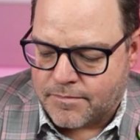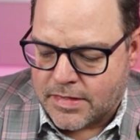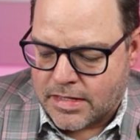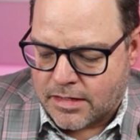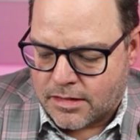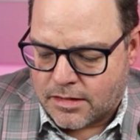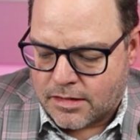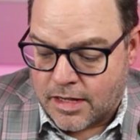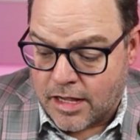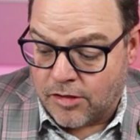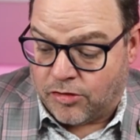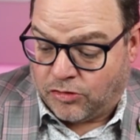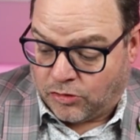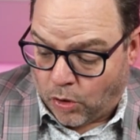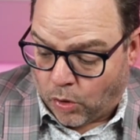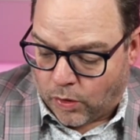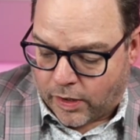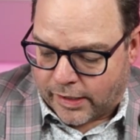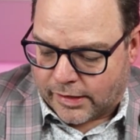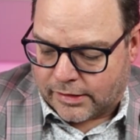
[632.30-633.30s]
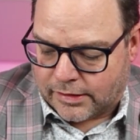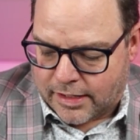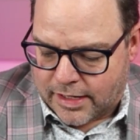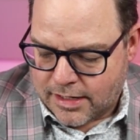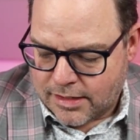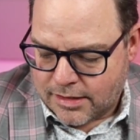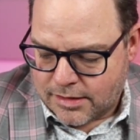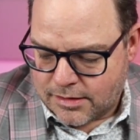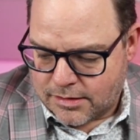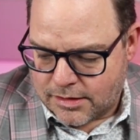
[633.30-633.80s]
historically,
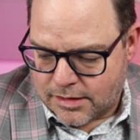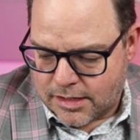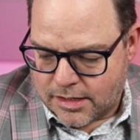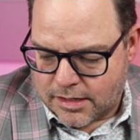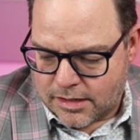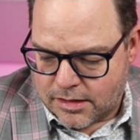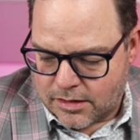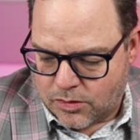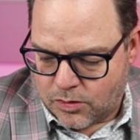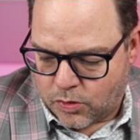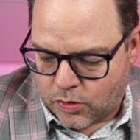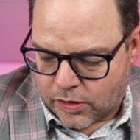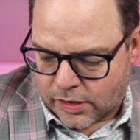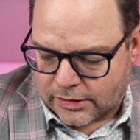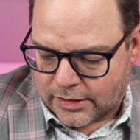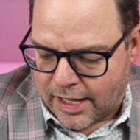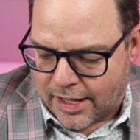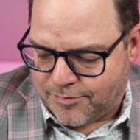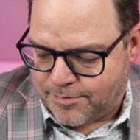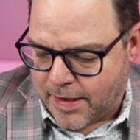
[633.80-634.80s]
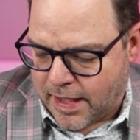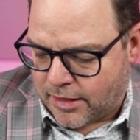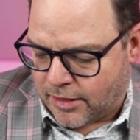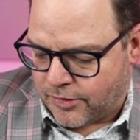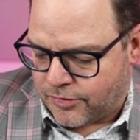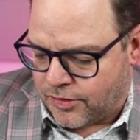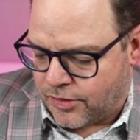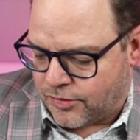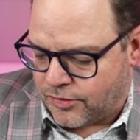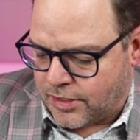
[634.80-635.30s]
work-life
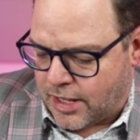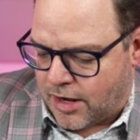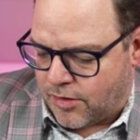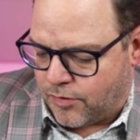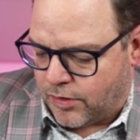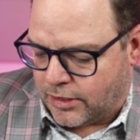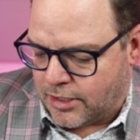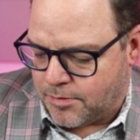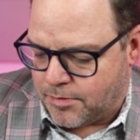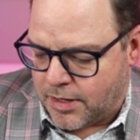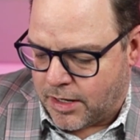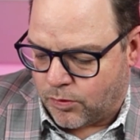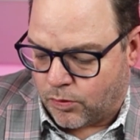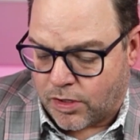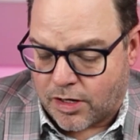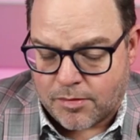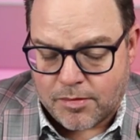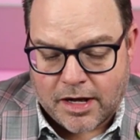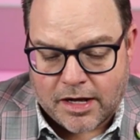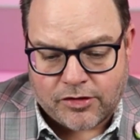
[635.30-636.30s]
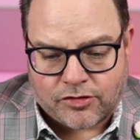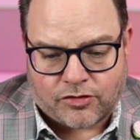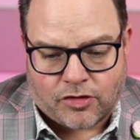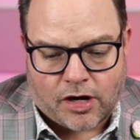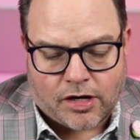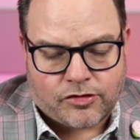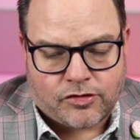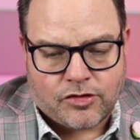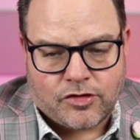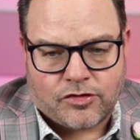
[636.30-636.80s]
balance has not really been one of my
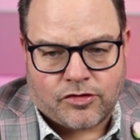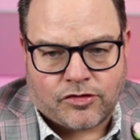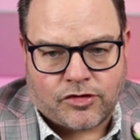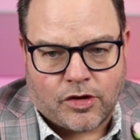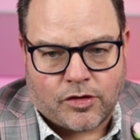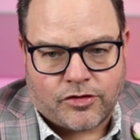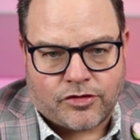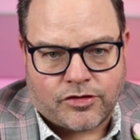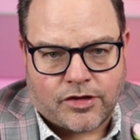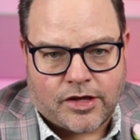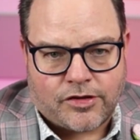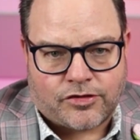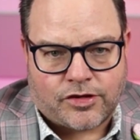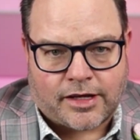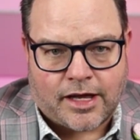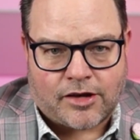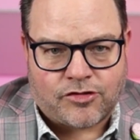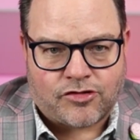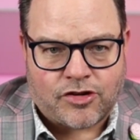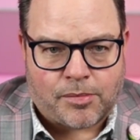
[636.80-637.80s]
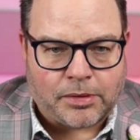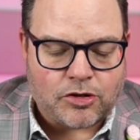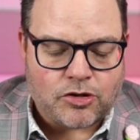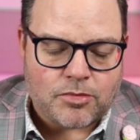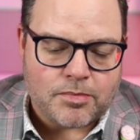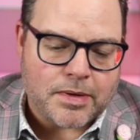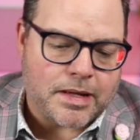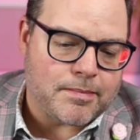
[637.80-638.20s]
strong suits, so it's nice to catch up a little bit.